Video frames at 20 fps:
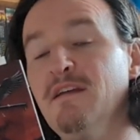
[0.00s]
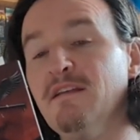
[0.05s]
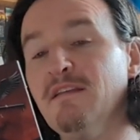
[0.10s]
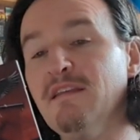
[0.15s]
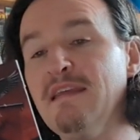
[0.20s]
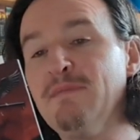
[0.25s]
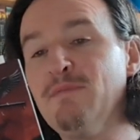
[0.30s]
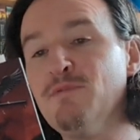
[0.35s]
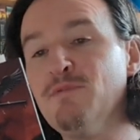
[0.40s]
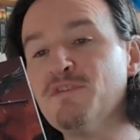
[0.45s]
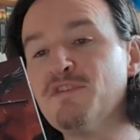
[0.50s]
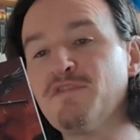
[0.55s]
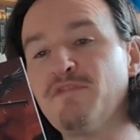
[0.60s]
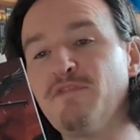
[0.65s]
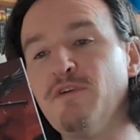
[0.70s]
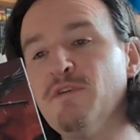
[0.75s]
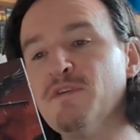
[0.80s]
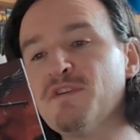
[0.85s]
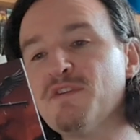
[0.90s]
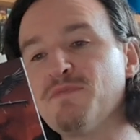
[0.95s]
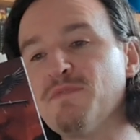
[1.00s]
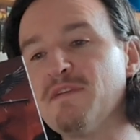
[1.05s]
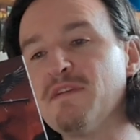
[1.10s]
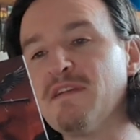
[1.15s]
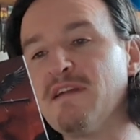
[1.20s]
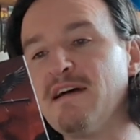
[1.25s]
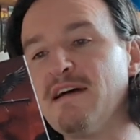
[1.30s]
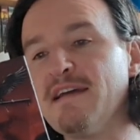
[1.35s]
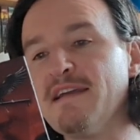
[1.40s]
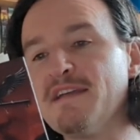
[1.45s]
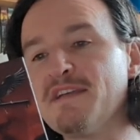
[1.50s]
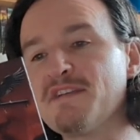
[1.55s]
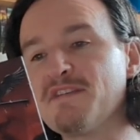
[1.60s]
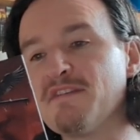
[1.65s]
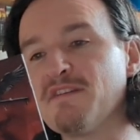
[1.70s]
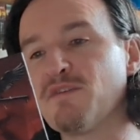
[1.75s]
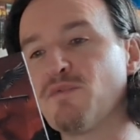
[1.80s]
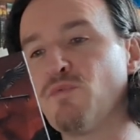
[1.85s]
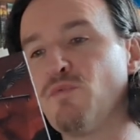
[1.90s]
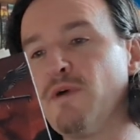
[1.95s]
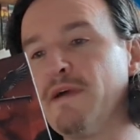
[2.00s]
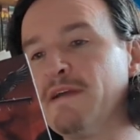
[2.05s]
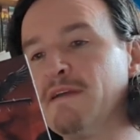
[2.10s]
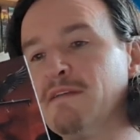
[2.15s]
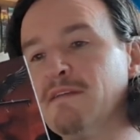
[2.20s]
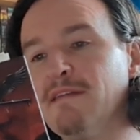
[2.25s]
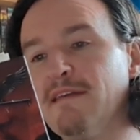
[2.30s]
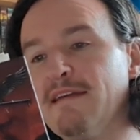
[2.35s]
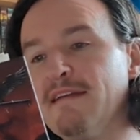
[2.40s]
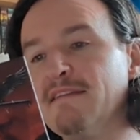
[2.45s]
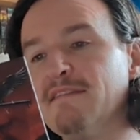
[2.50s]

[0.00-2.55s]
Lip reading: Libo's false wooden eye stared wildly